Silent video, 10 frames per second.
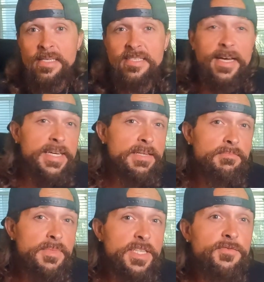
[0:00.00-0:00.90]
Second
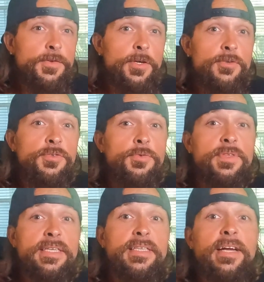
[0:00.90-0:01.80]
is for those who
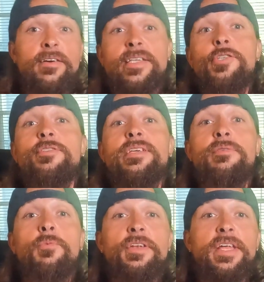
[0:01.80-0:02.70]
think they are interested
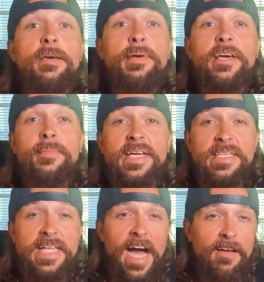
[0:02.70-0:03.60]
in one day becoming
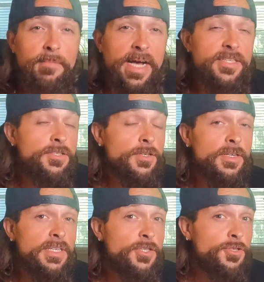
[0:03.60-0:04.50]
a dive
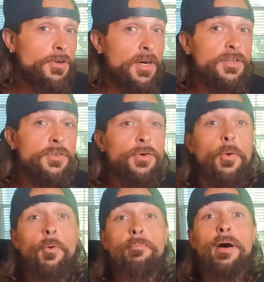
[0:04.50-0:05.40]
master, instructor,
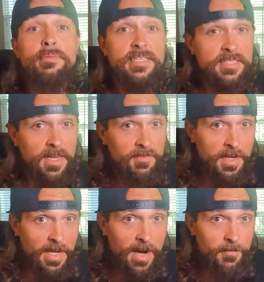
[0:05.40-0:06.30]
or public
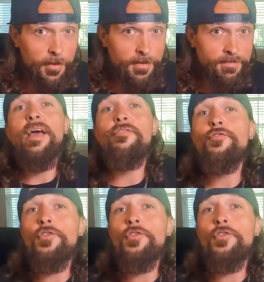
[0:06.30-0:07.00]
safety diver. And